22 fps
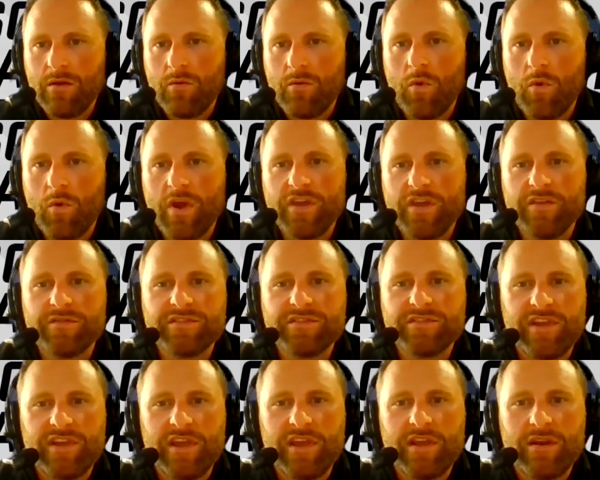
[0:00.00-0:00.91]
what you've
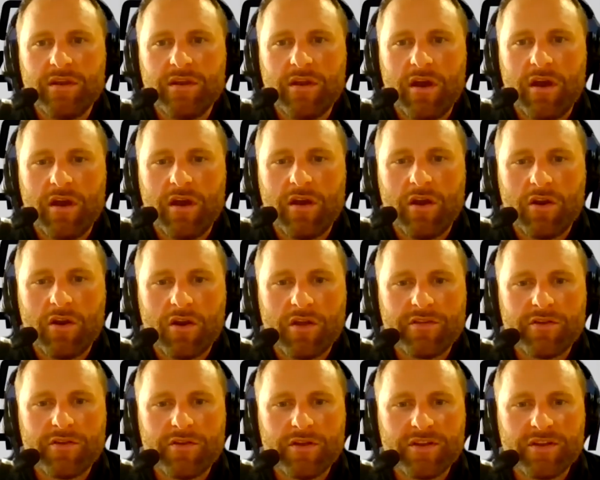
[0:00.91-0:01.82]
seen on our
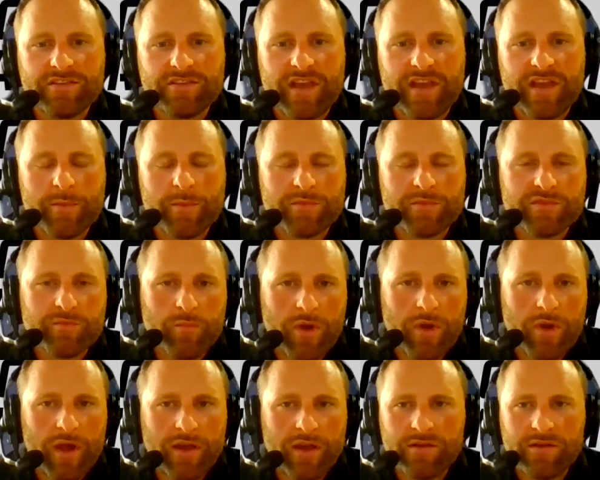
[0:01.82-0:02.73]
other exams,
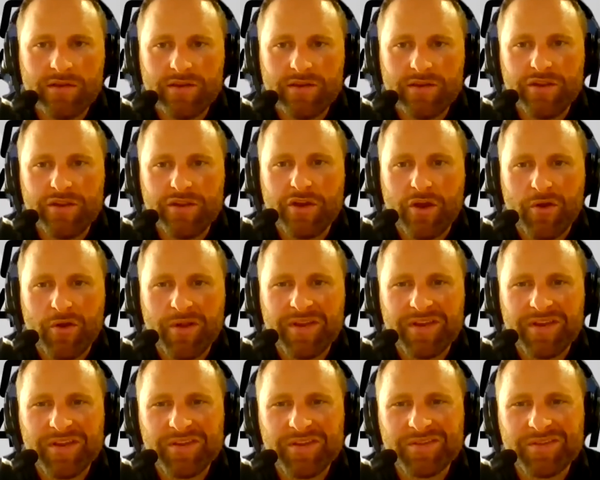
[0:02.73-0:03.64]
but you know, in,
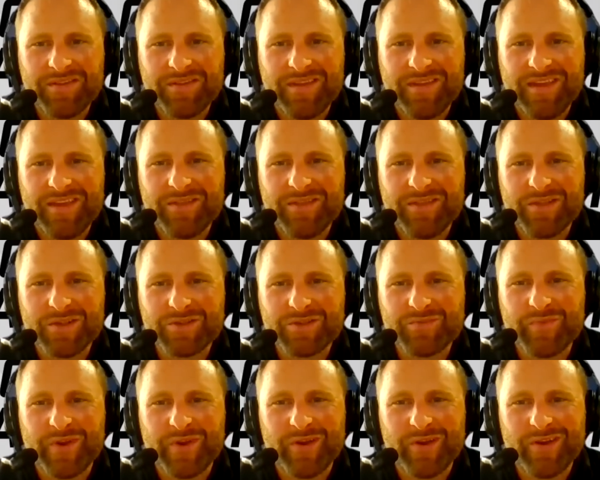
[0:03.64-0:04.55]
in, in the
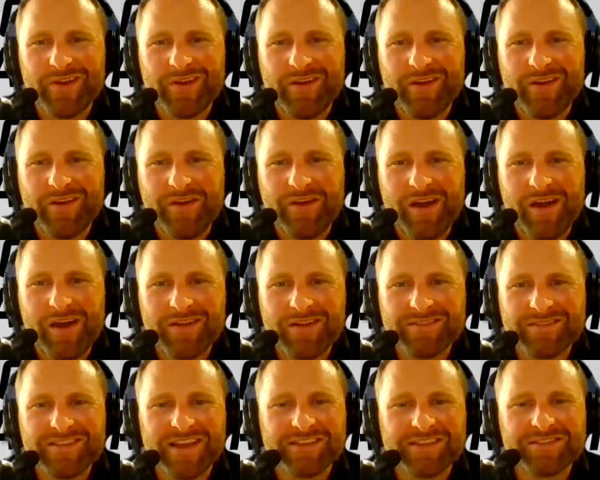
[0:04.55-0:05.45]
spirit of a
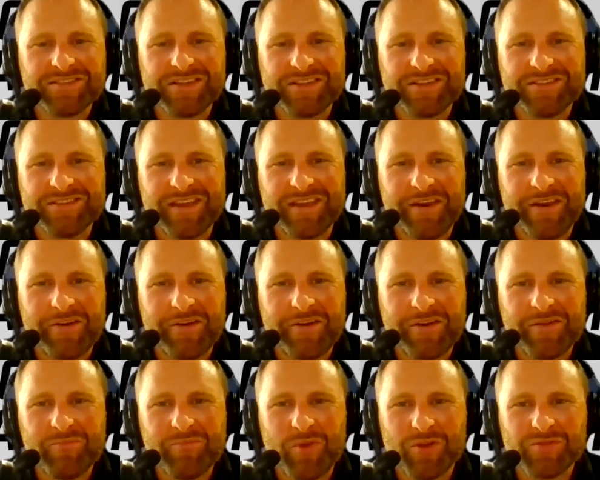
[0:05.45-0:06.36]
testing center
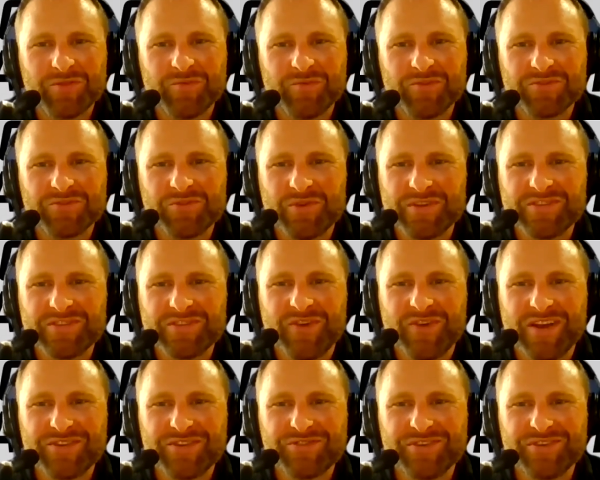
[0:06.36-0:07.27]
and multiple choice
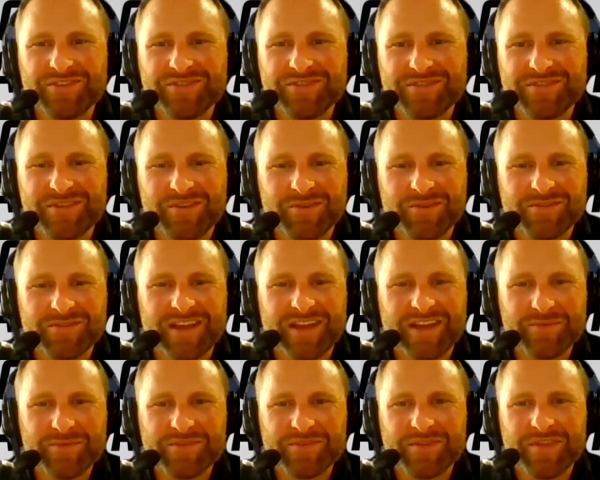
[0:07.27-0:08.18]
questions and those
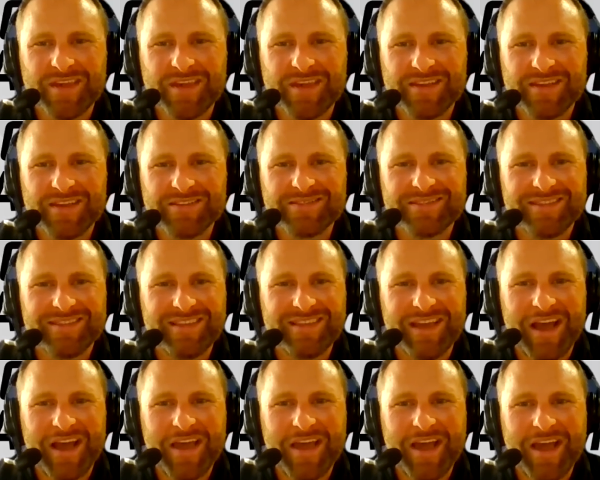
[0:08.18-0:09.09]
types of things,
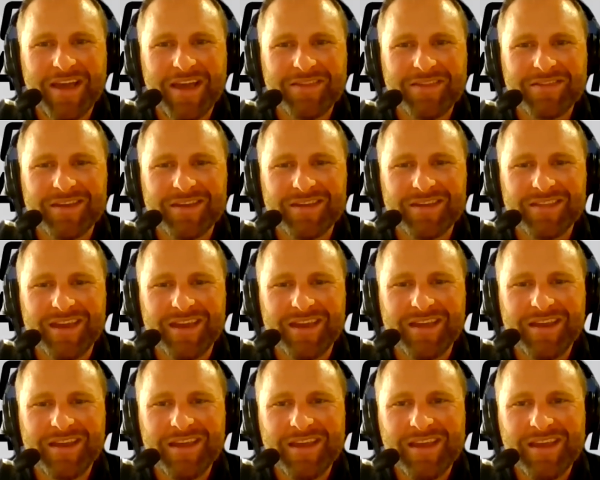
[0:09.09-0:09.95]
mm-hmm. I, I, think that